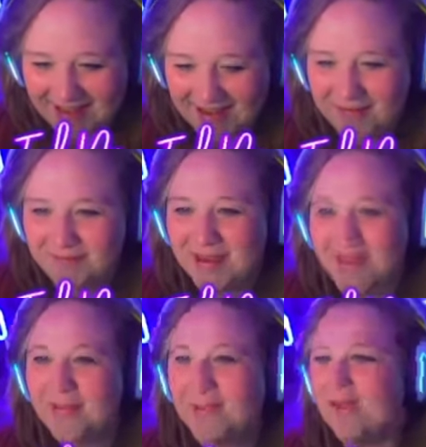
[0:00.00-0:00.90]
Maybe
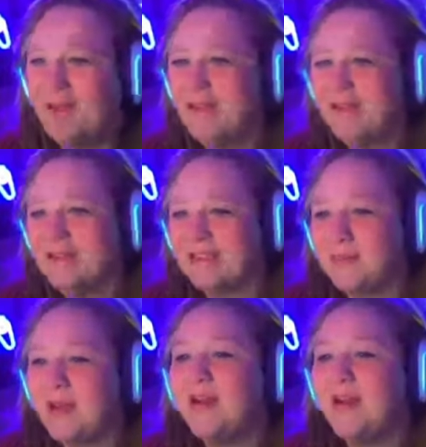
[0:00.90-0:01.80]
we
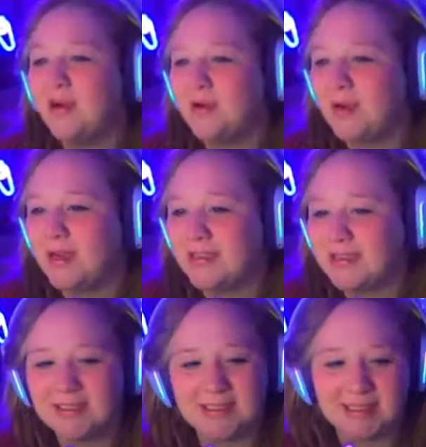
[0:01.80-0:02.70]
expand our
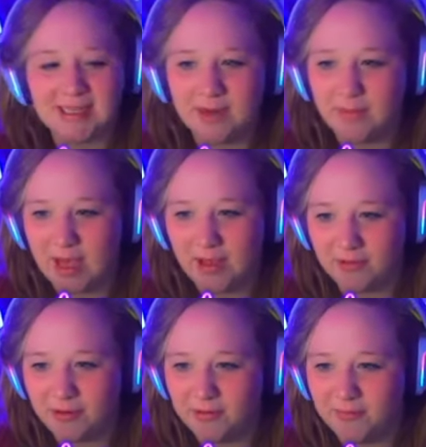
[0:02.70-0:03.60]
horizons and get a
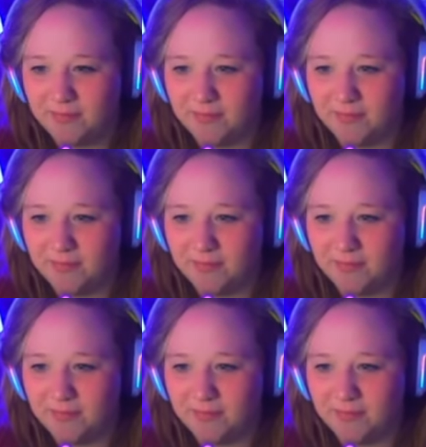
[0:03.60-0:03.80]
bathroom.